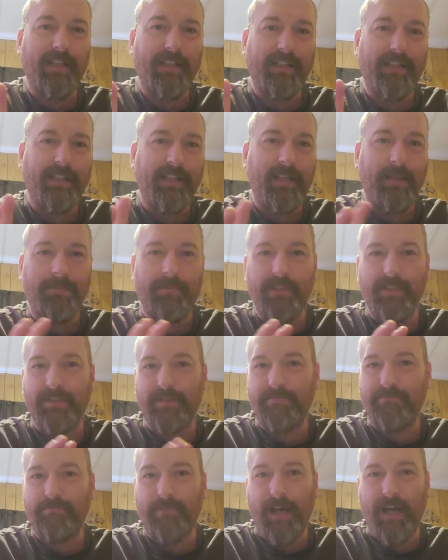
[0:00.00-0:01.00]
like to keep
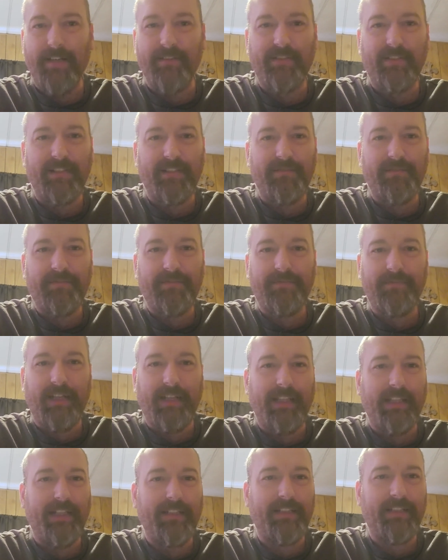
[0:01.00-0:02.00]
this positive. I
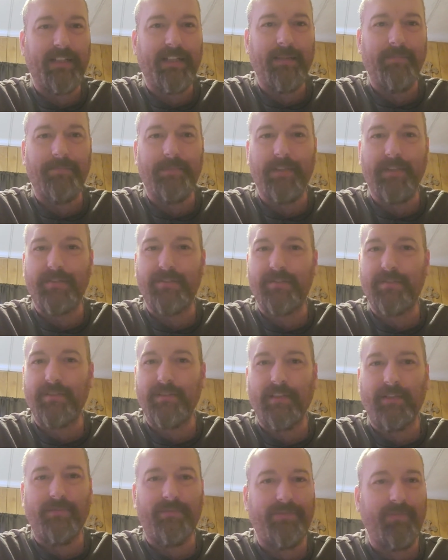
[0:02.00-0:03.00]
like to keep this
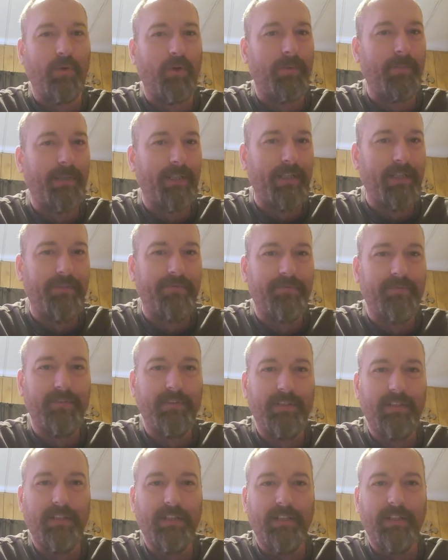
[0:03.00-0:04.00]
informative.
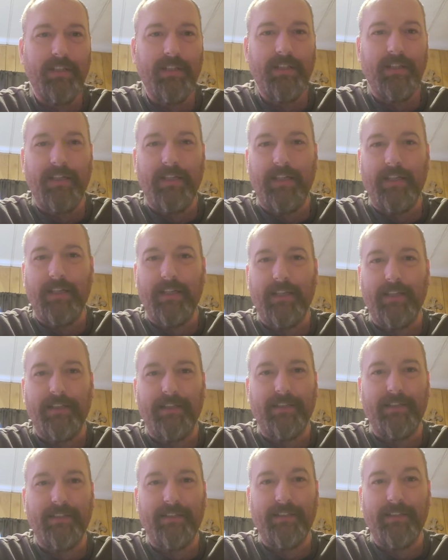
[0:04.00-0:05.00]

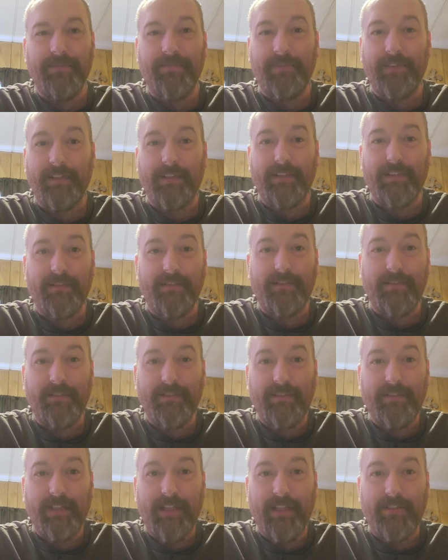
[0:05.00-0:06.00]
And if it
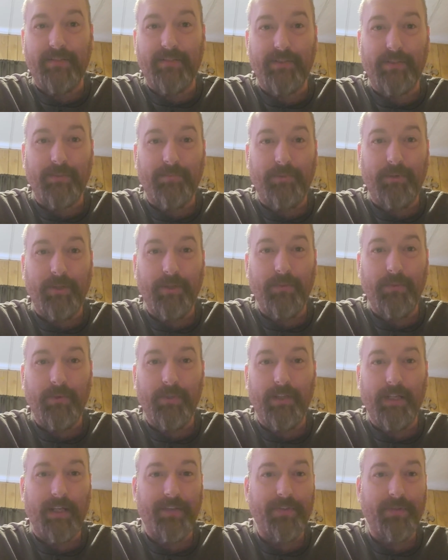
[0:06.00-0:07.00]
gets to the point
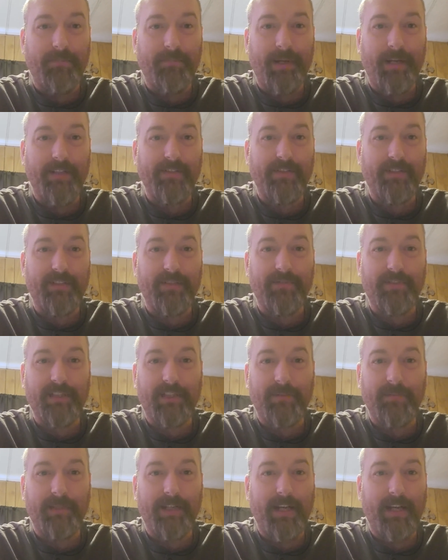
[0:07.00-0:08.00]
where nothing positive's
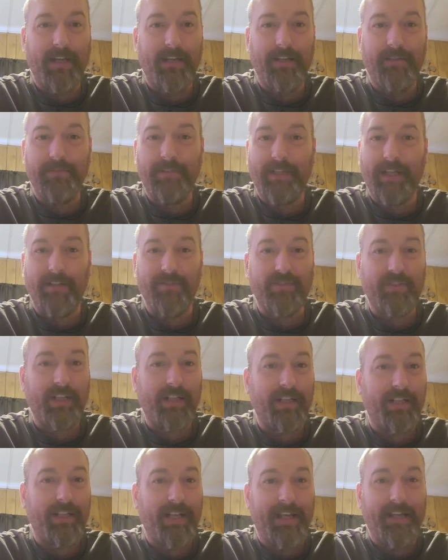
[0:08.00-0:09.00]
coming out of it, I'll
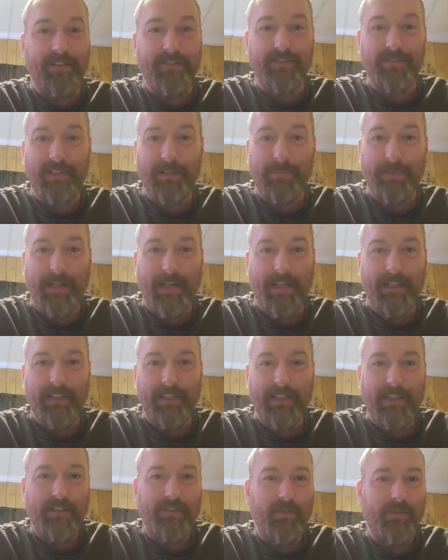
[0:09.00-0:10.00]
shut it down. I mean, I
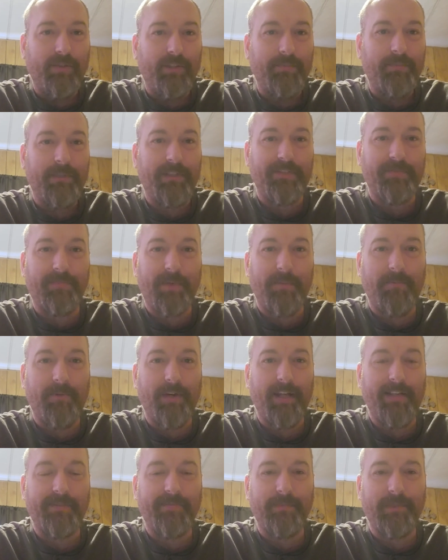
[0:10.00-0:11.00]
like doing it because people
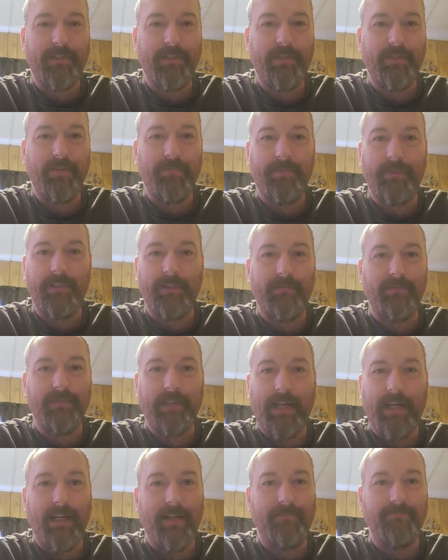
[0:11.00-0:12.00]
ask me to do it, but
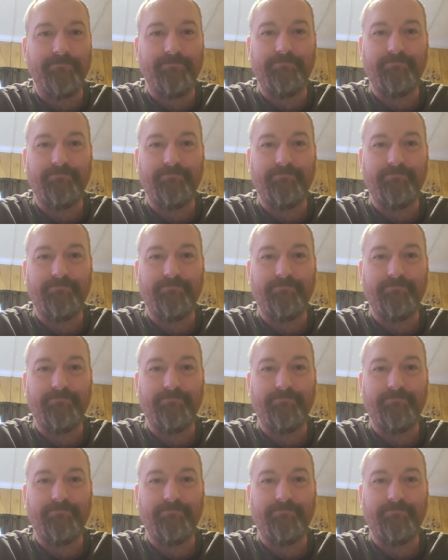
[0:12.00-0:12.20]
I